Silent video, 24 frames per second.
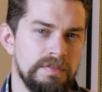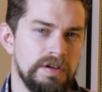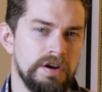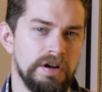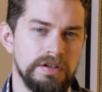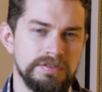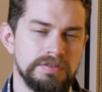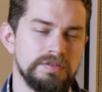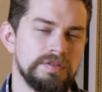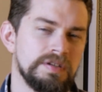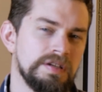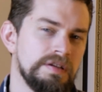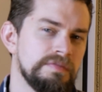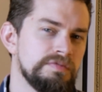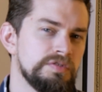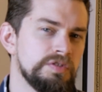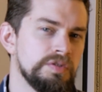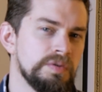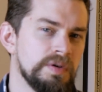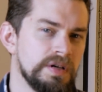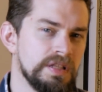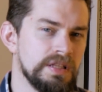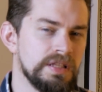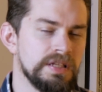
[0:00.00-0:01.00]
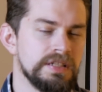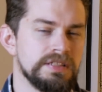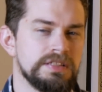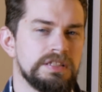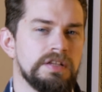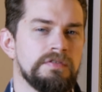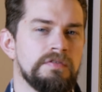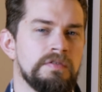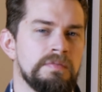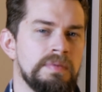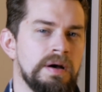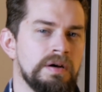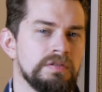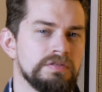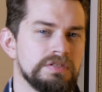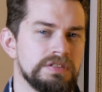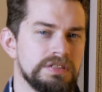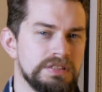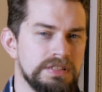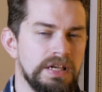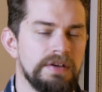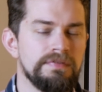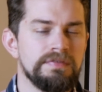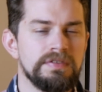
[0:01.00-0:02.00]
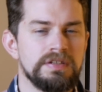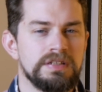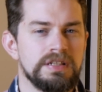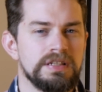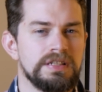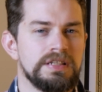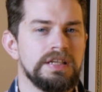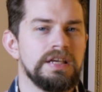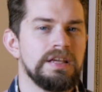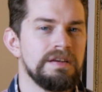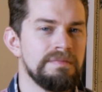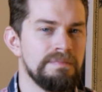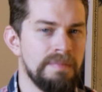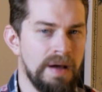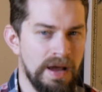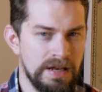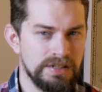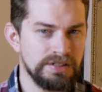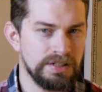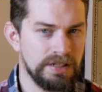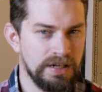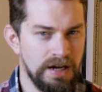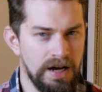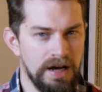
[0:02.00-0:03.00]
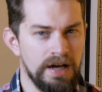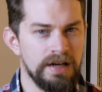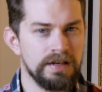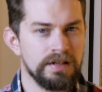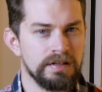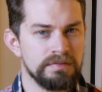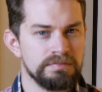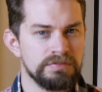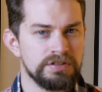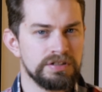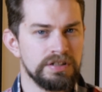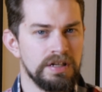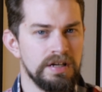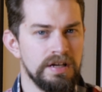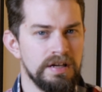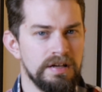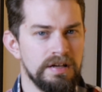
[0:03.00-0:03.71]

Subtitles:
It also gives you a list of about 7 to 10 magic items